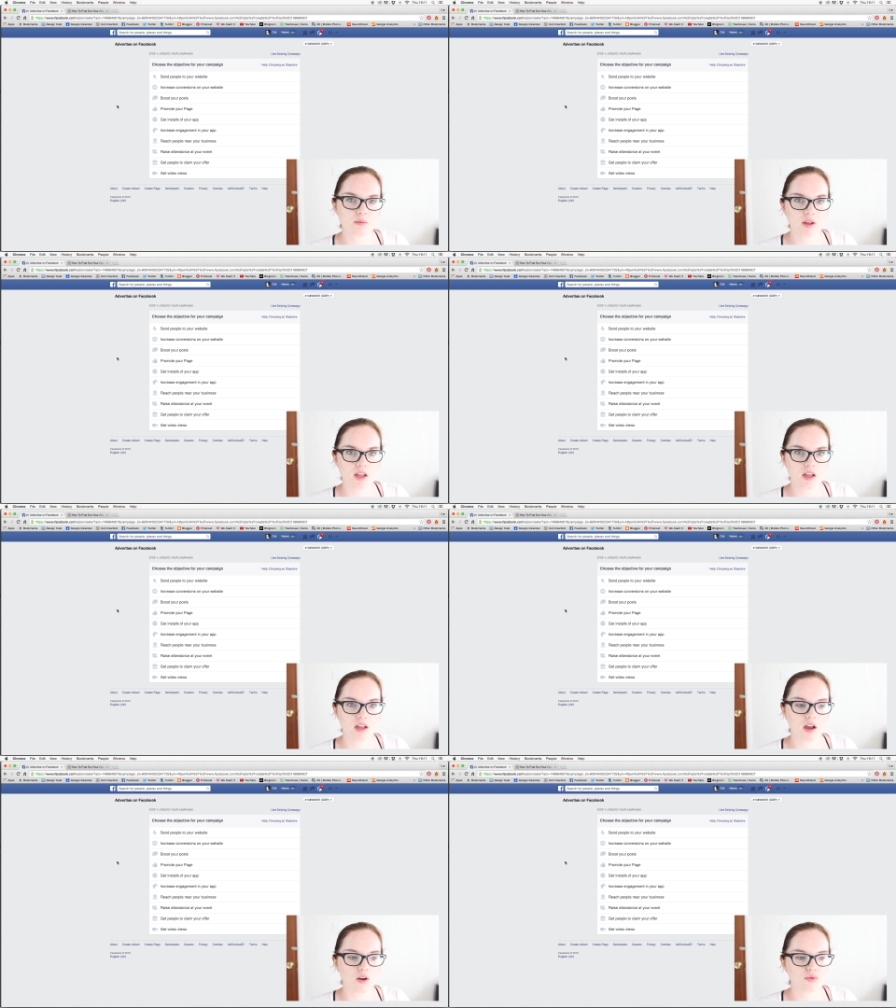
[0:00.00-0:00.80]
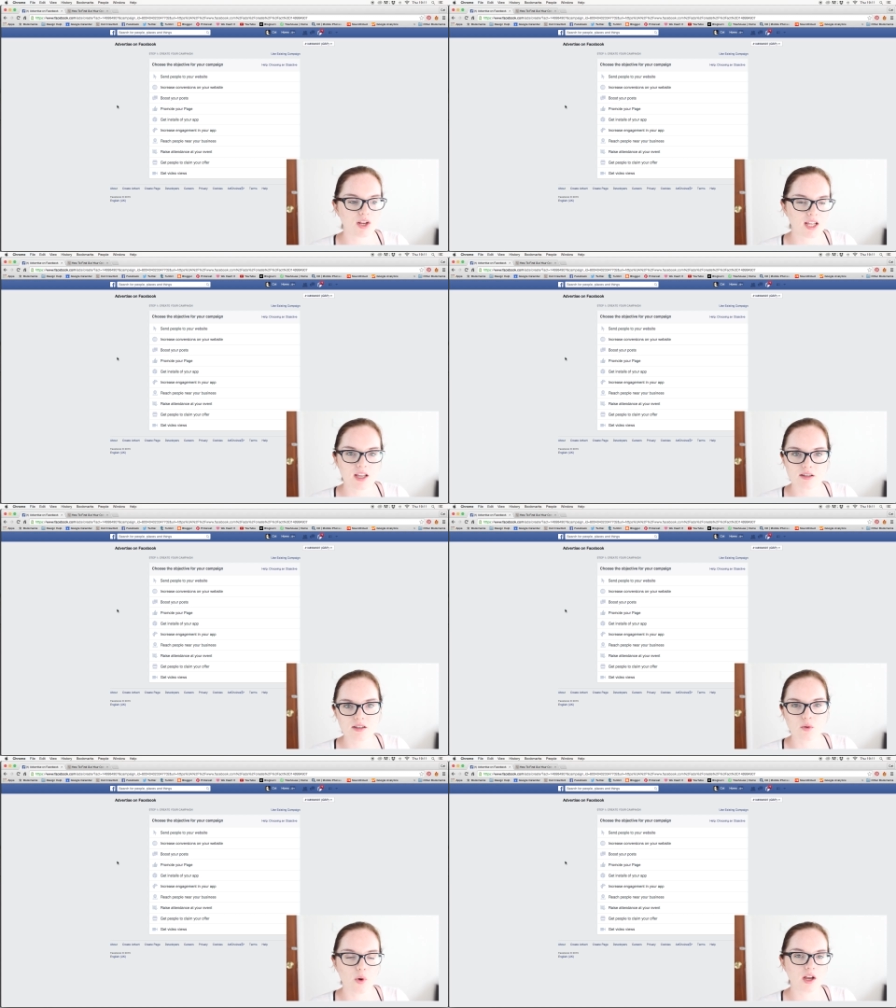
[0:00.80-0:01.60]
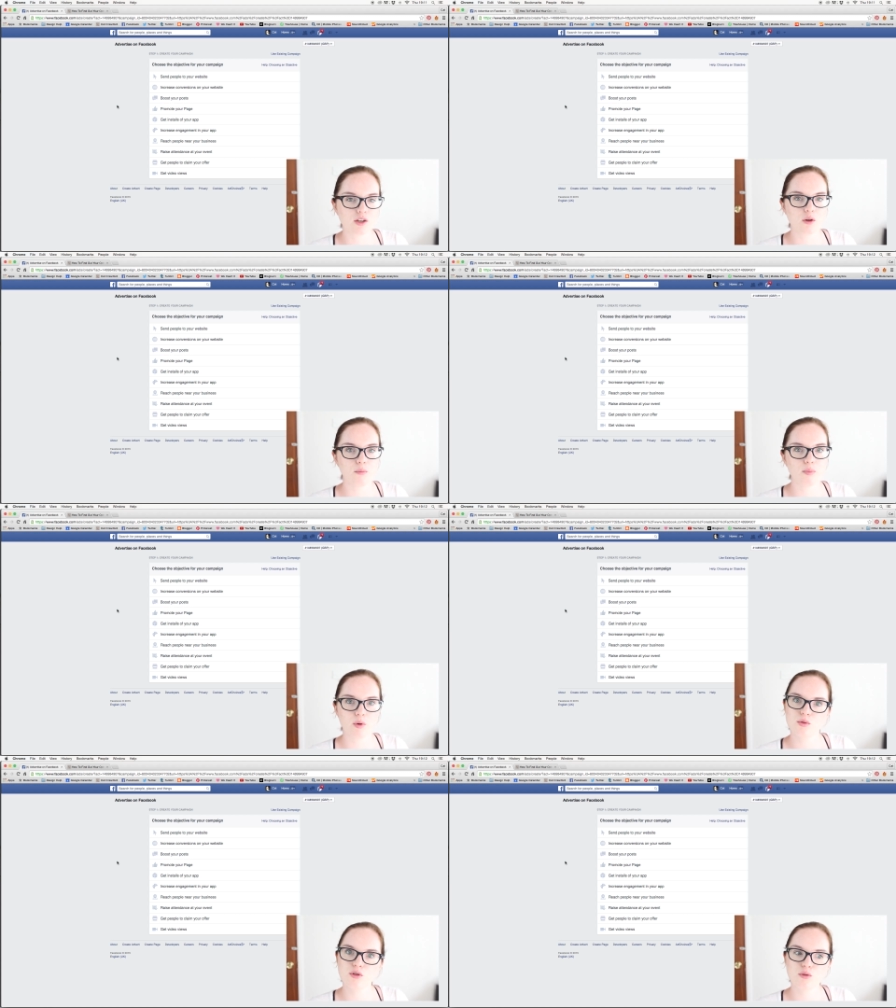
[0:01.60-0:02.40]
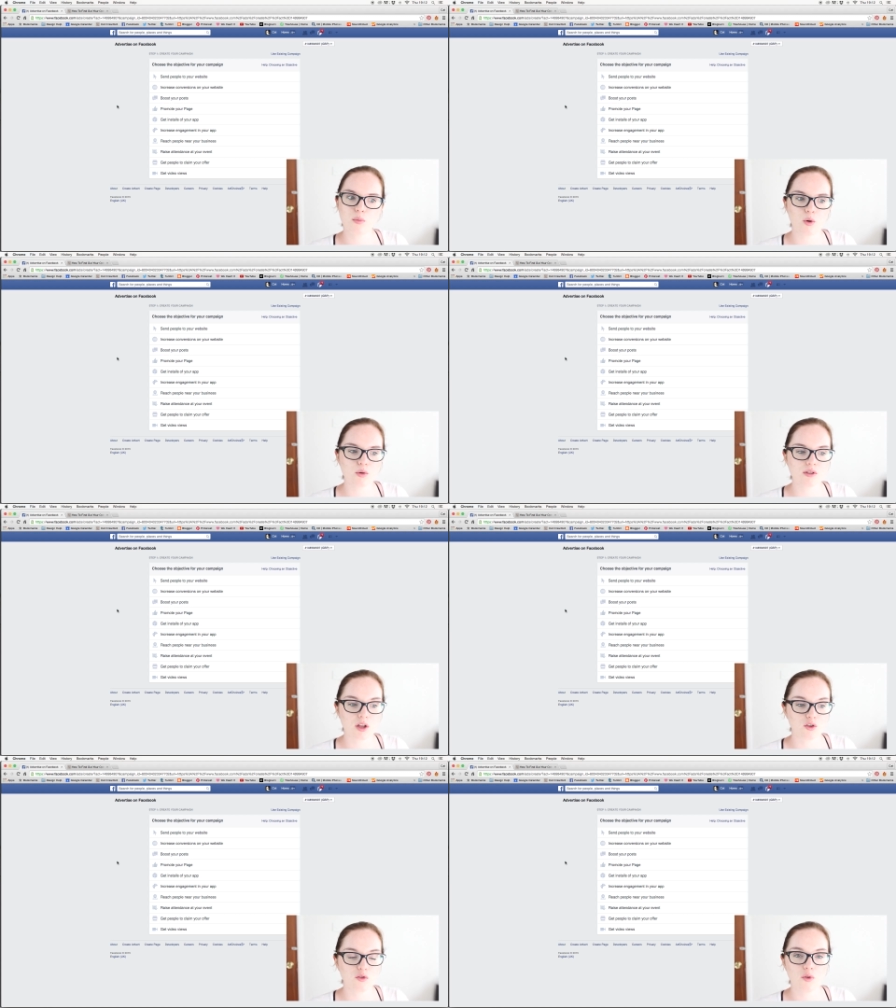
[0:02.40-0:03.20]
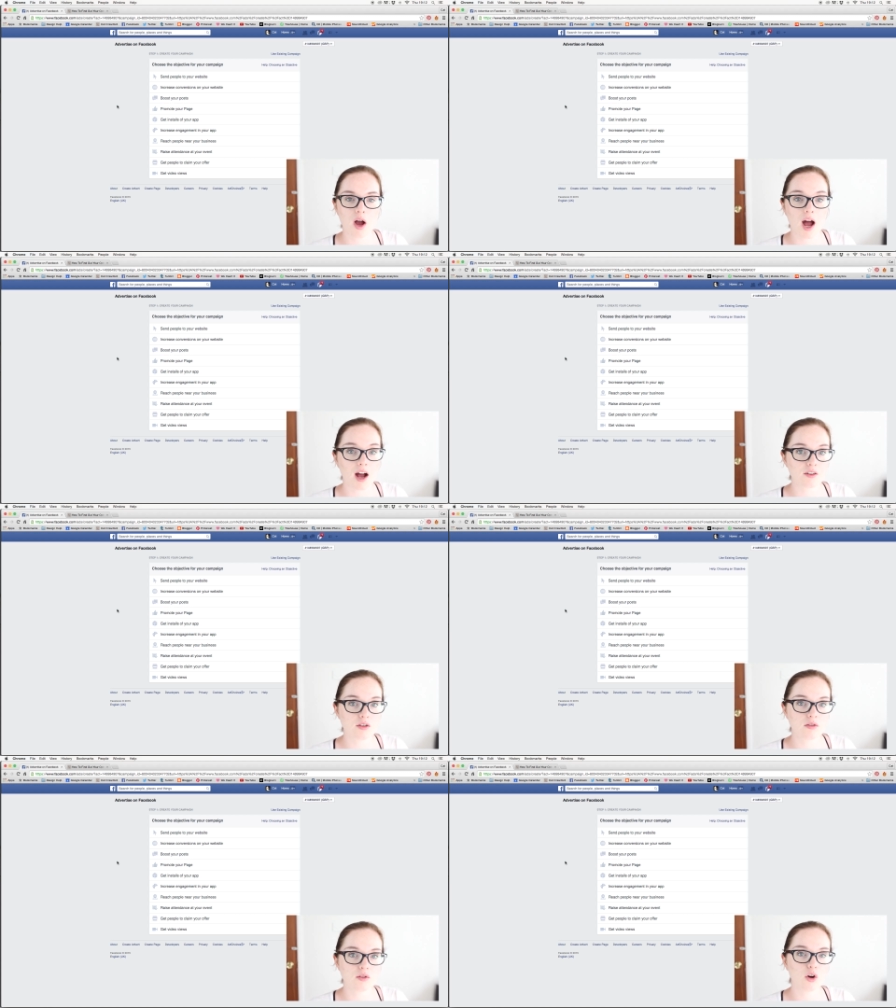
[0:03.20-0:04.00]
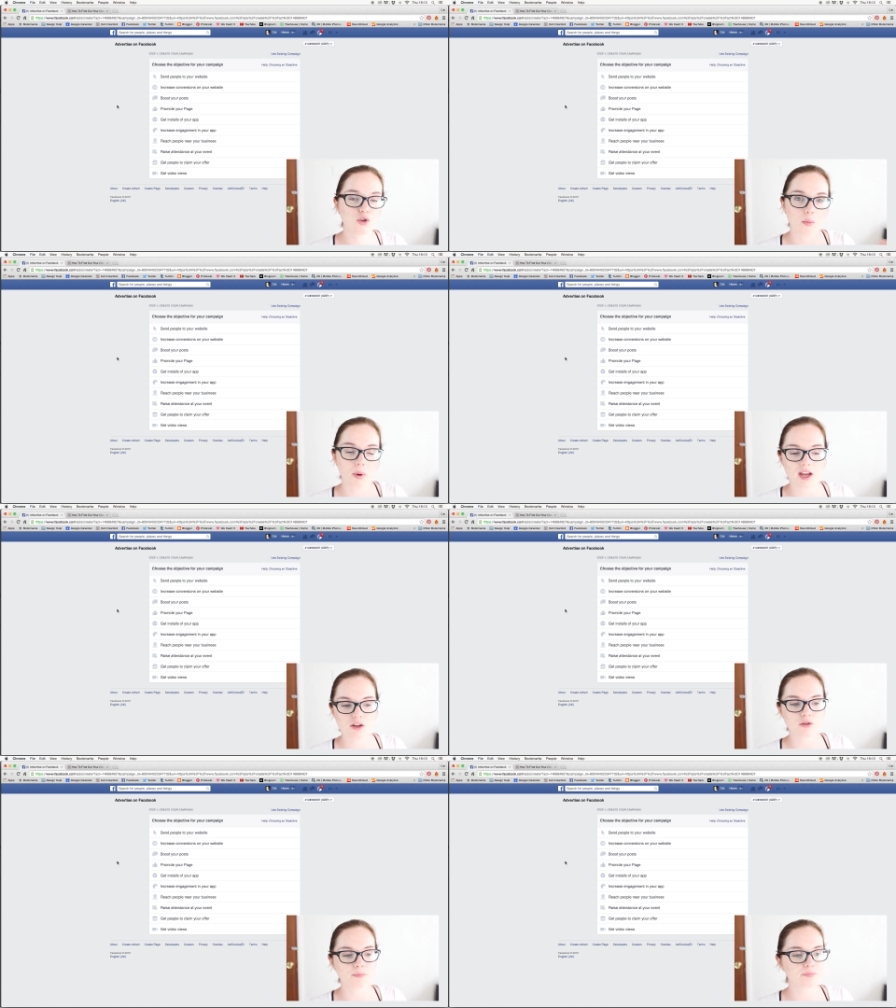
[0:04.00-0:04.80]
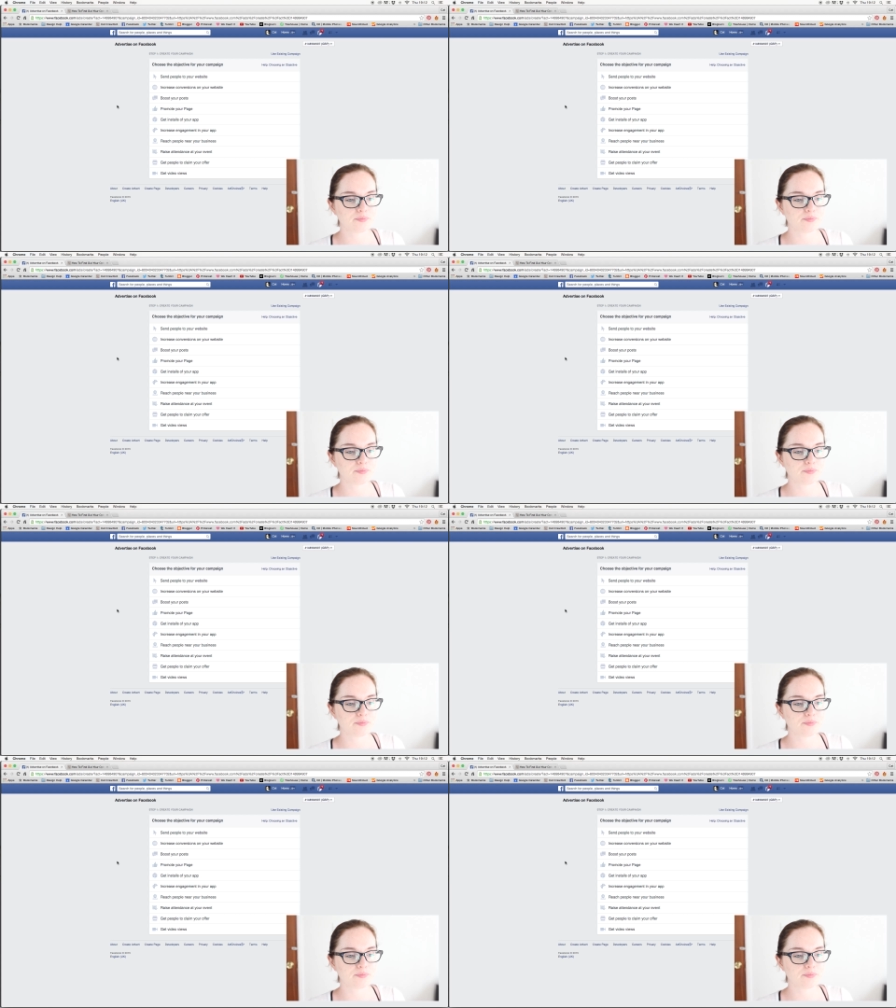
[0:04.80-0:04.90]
to be a really easy way to boost posts that you've had on your page.